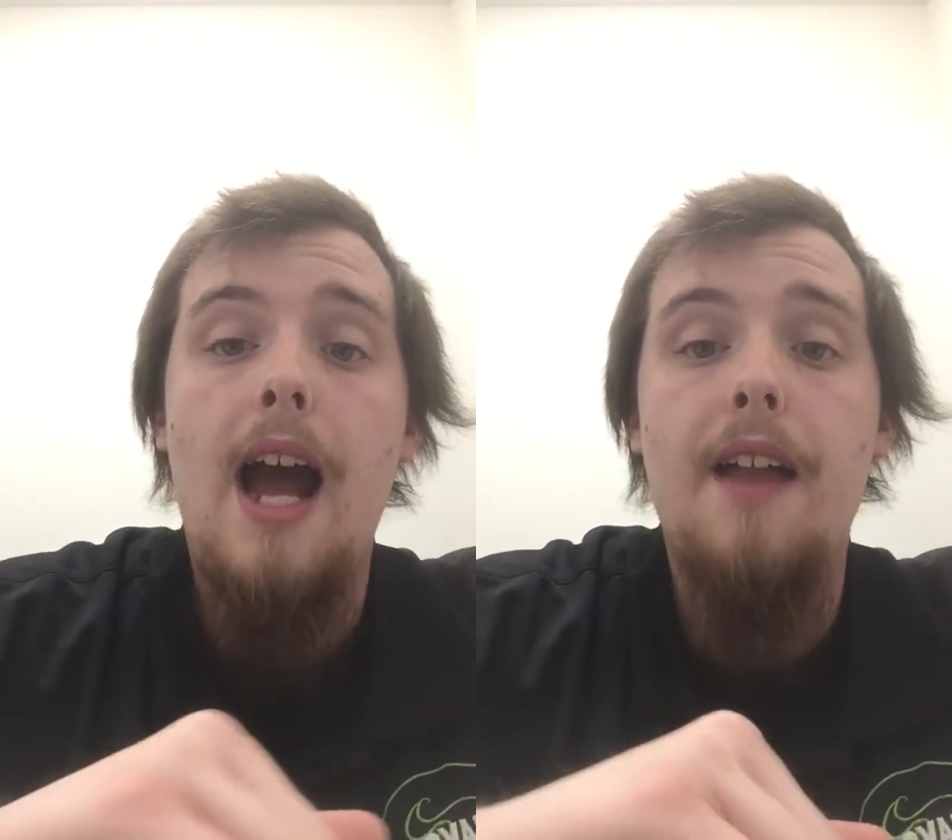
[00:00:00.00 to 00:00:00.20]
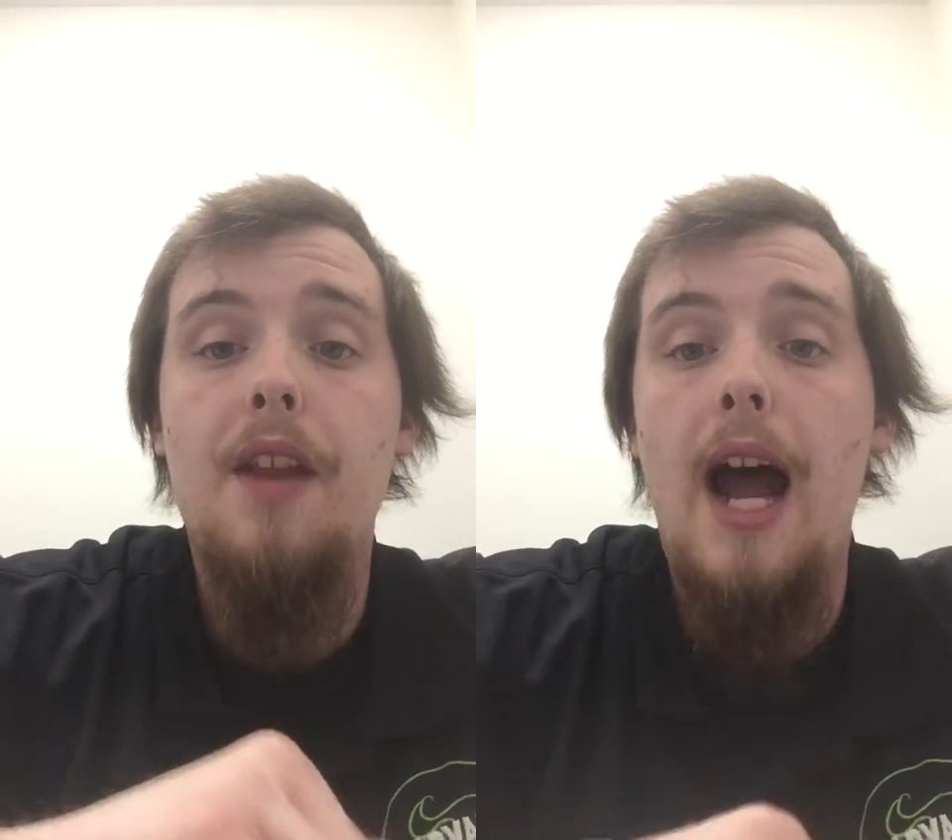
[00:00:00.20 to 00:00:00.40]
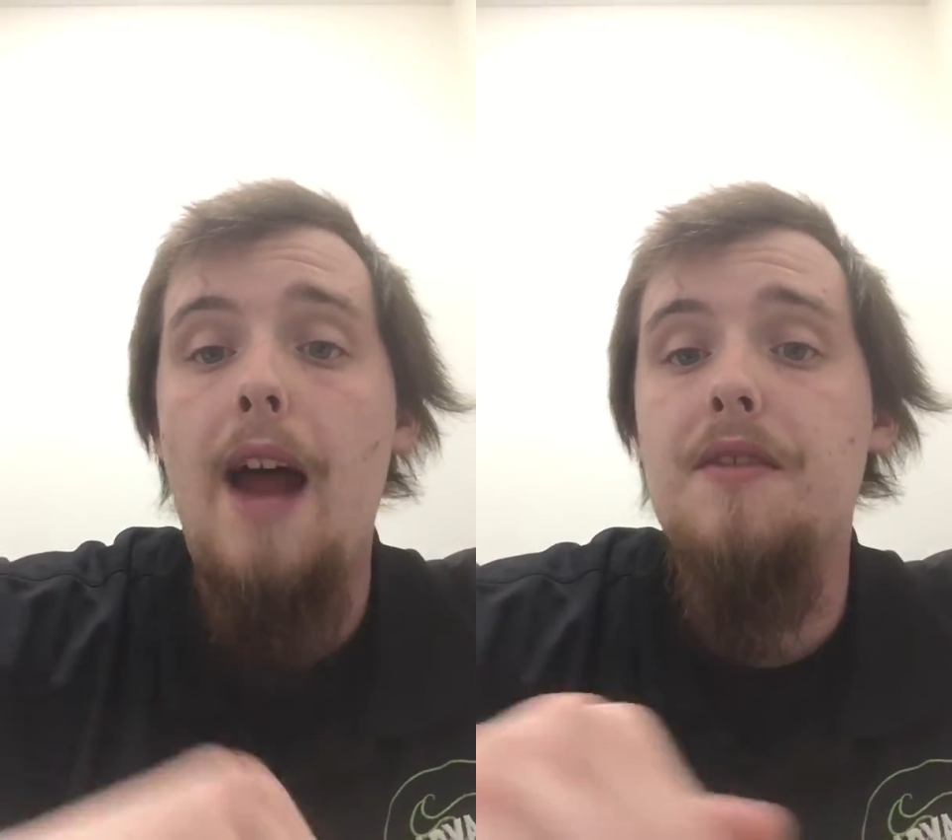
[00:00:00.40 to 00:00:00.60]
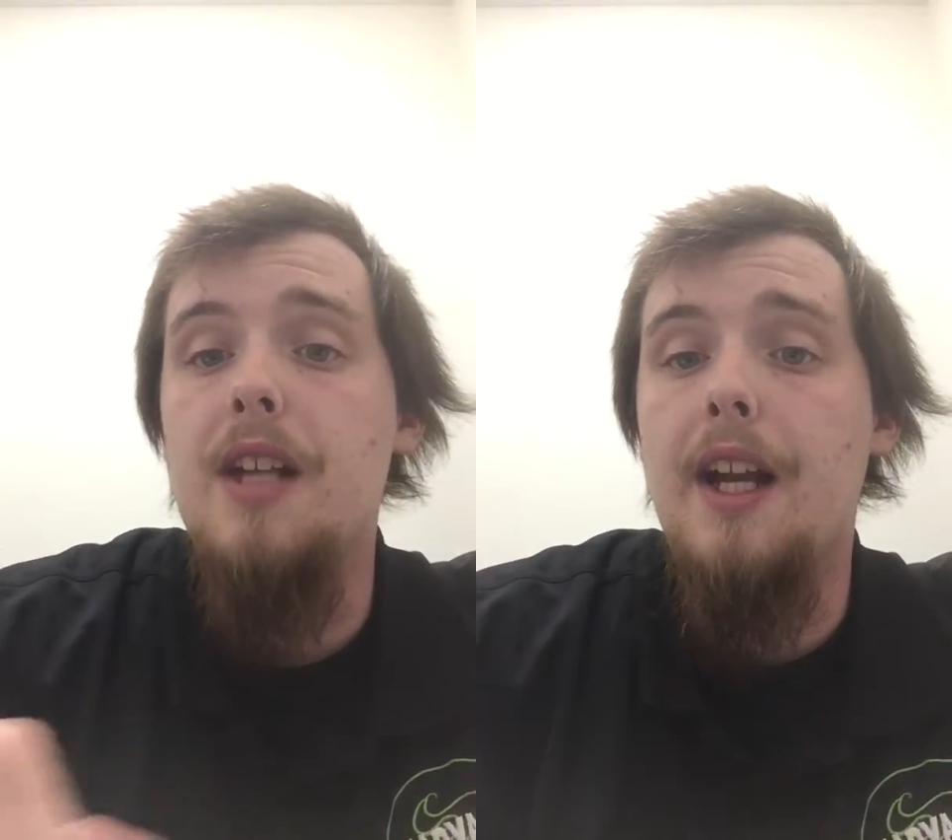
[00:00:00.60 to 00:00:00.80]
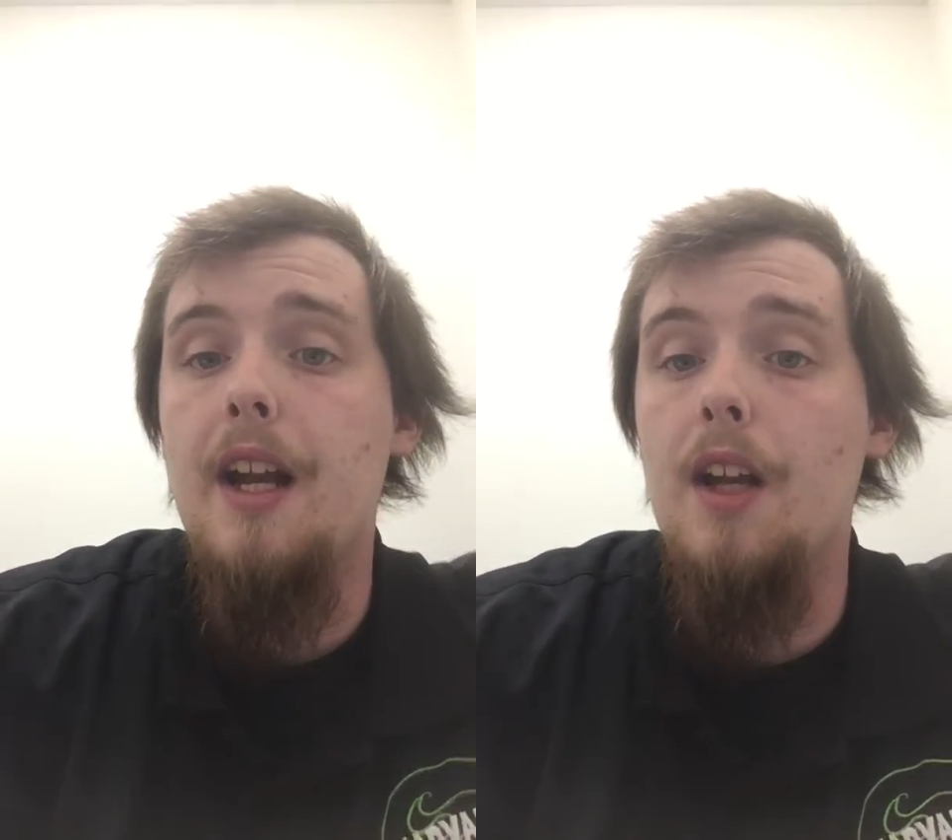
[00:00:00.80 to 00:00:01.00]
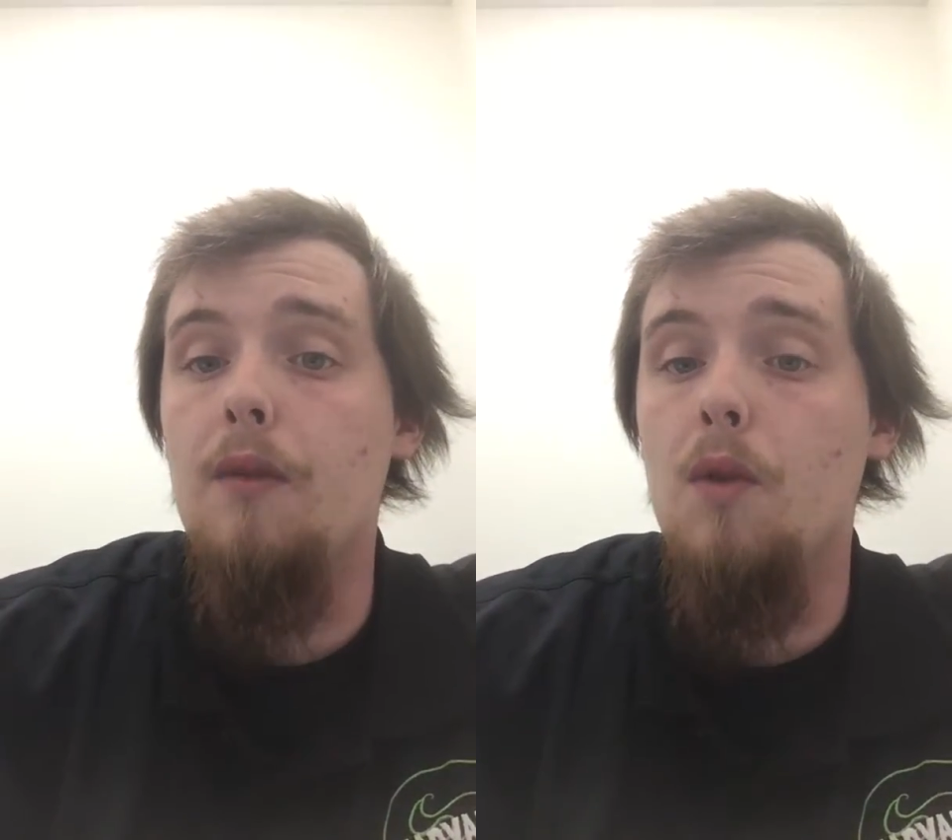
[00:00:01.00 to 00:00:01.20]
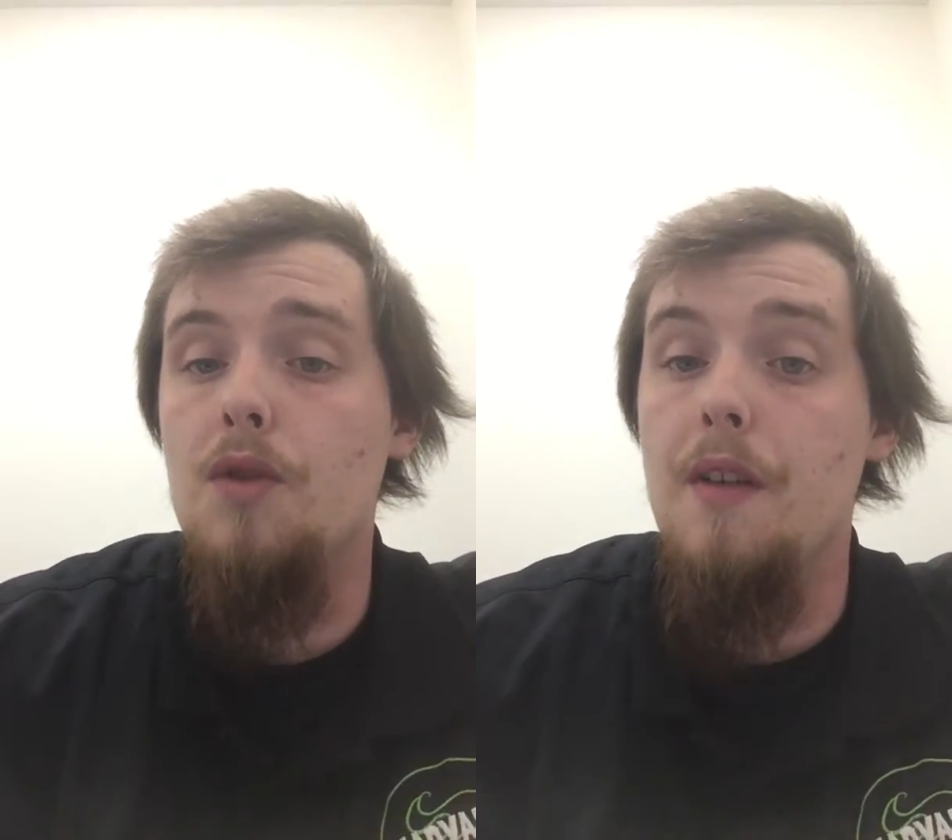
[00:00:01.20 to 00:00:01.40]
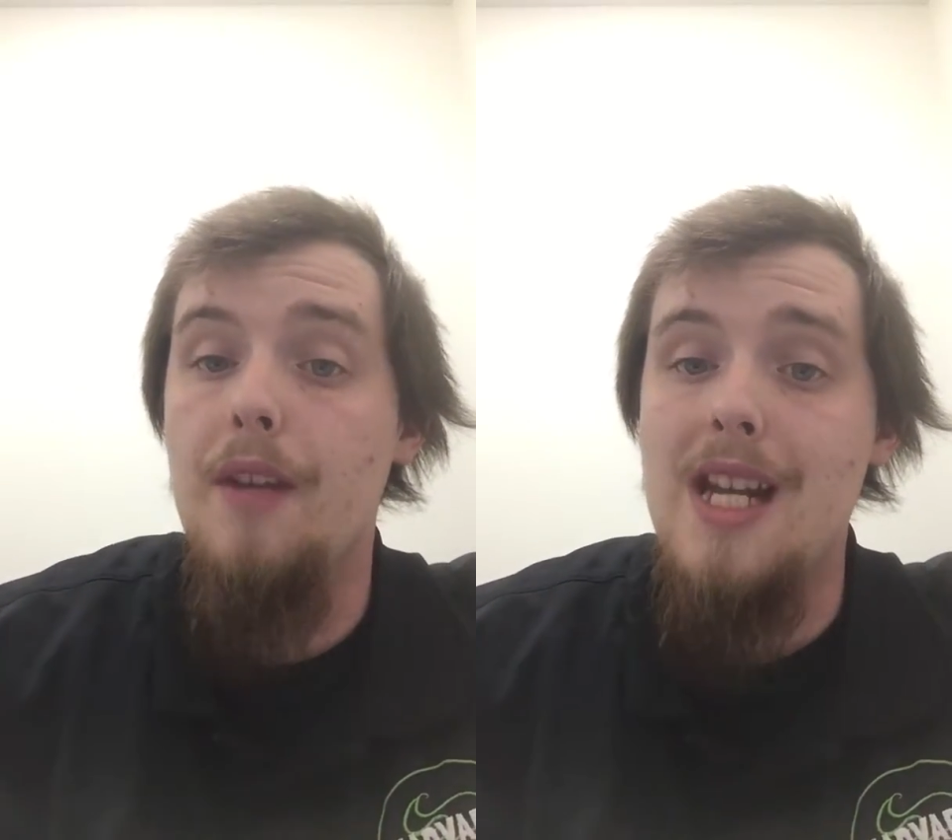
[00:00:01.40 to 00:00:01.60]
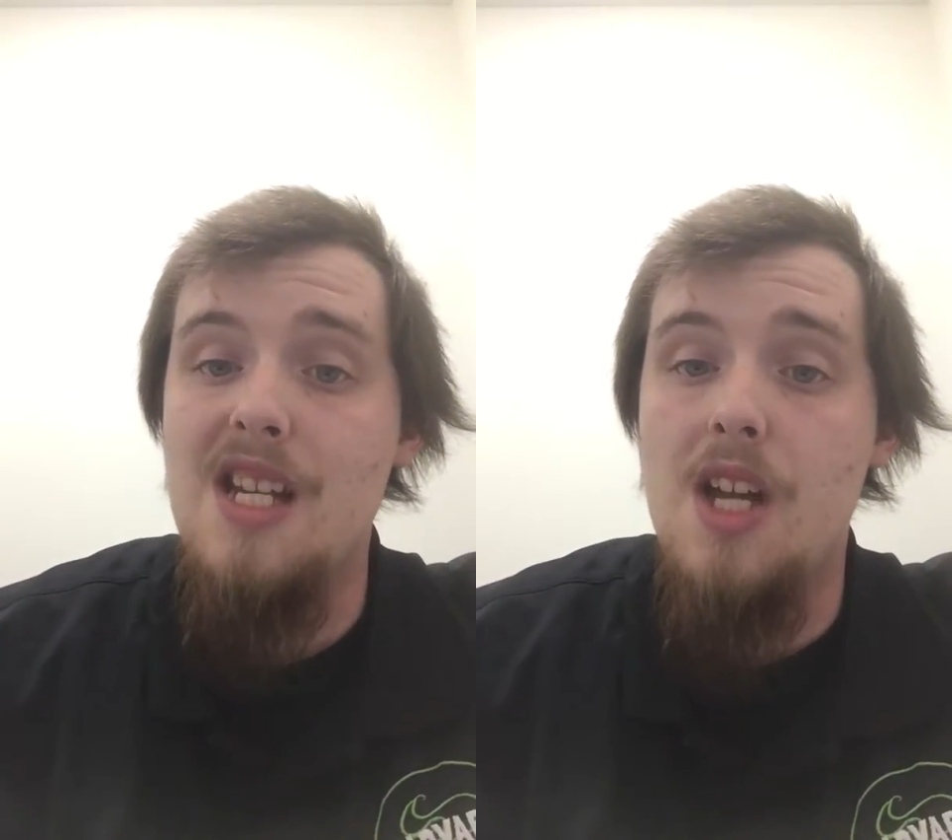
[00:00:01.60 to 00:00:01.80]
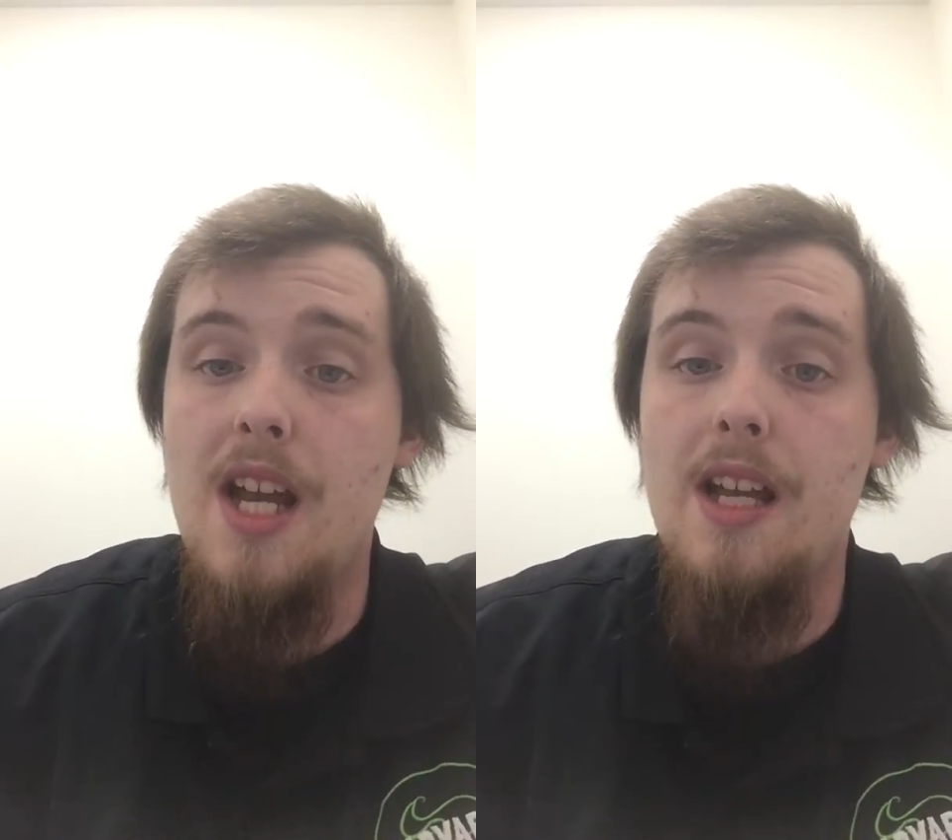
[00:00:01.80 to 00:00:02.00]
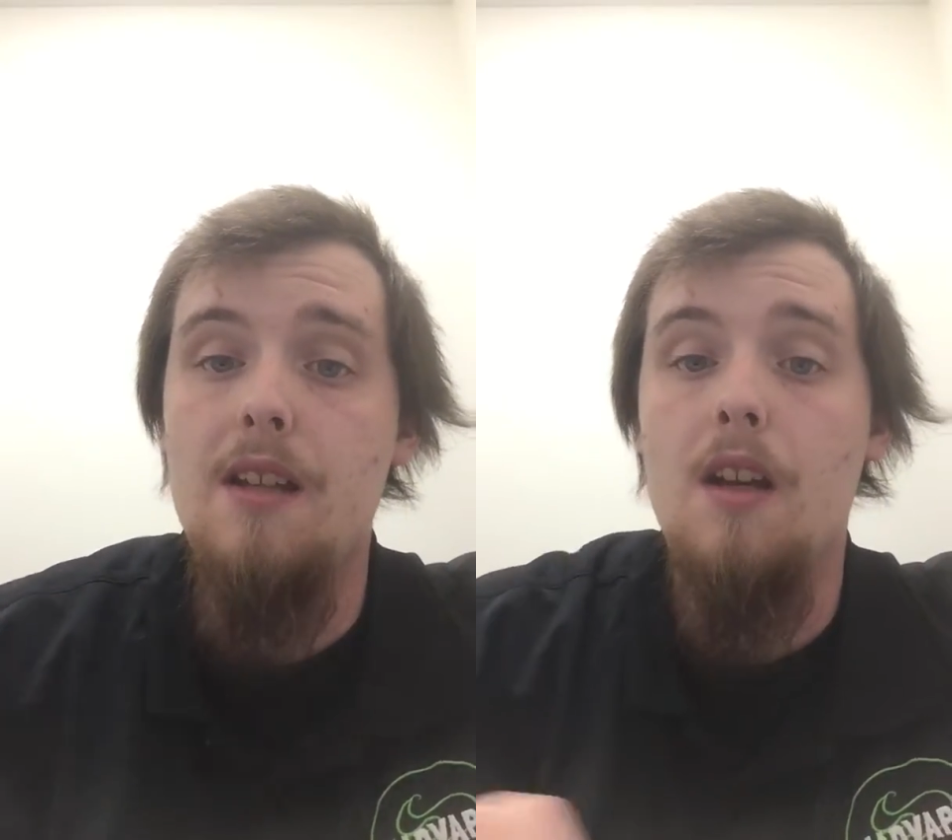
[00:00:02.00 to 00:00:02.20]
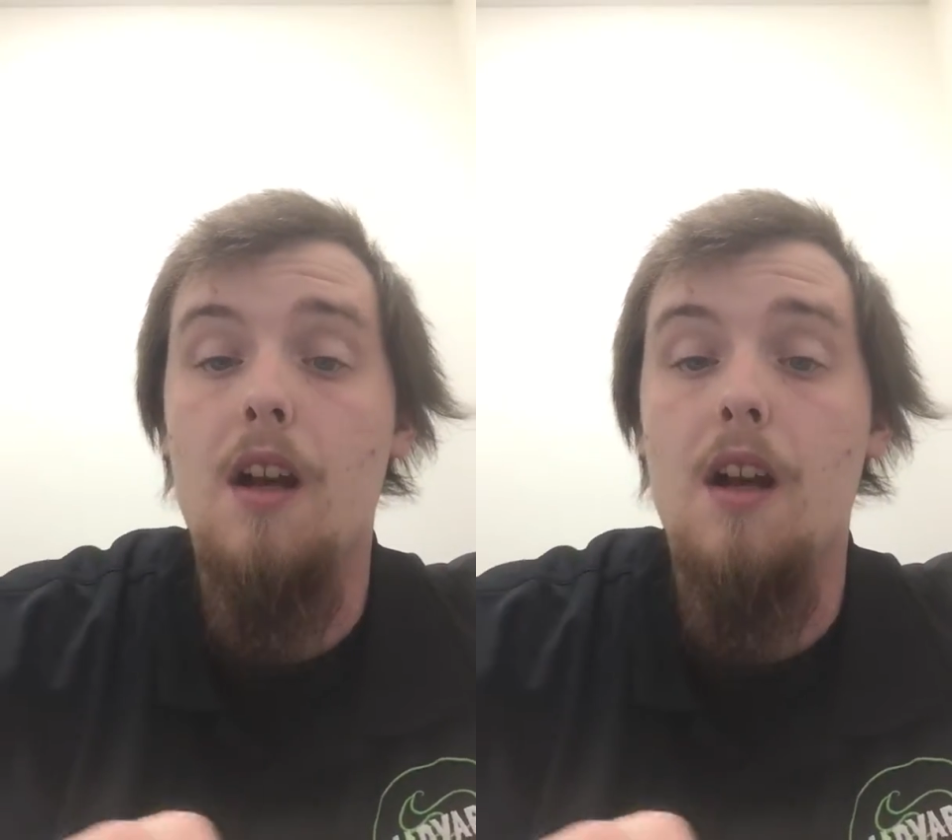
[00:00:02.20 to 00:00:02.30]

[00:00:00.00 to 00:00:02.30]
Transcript: the half-second intervals of each hit